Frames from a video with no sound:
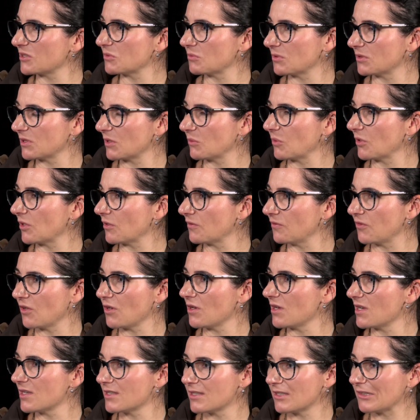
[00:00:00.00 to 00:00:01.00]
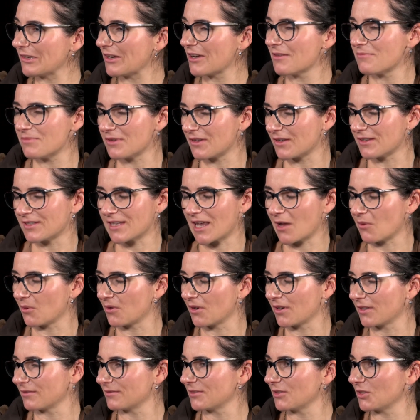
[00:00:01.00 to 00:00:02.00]
to what they were a few years ago, because they
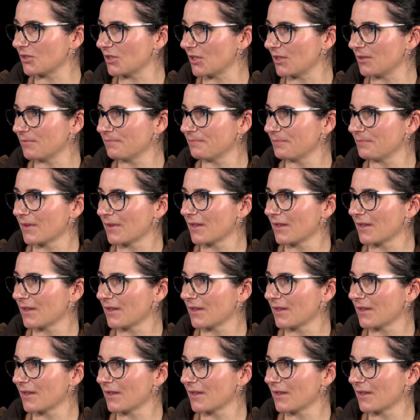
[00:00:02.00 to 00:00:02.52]
were at the